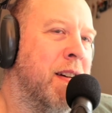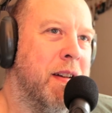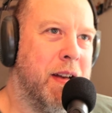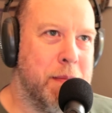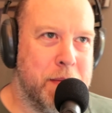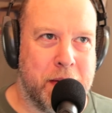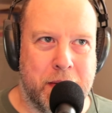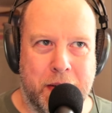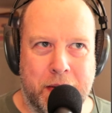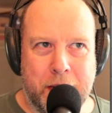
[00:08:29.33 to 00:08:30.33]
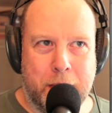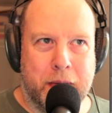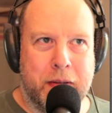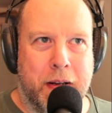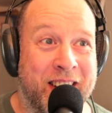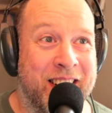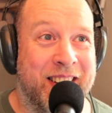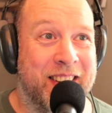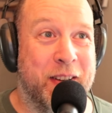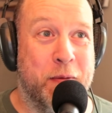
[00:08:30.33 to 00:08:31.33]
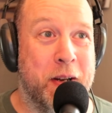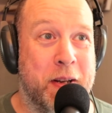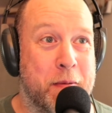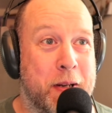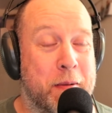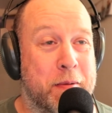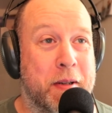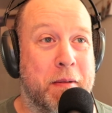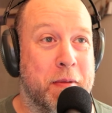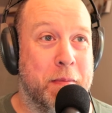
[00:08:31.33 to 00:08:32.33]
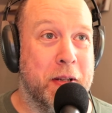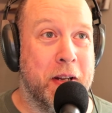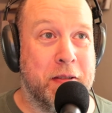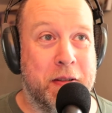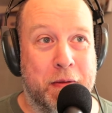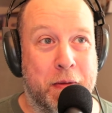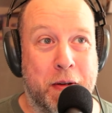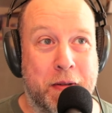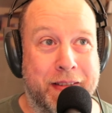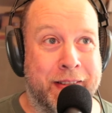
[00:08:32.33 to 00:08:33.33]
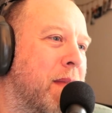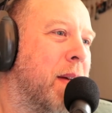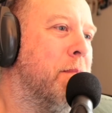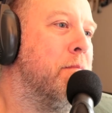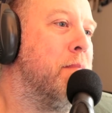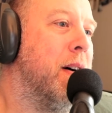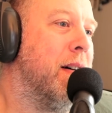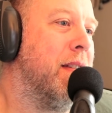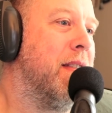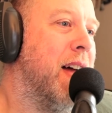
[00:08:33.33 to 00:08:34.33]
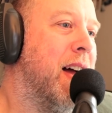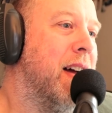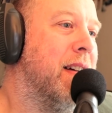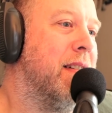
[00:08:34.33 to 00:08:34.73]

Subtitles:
I'm sounding a little bit like a radio announcer from the 1930s. But that,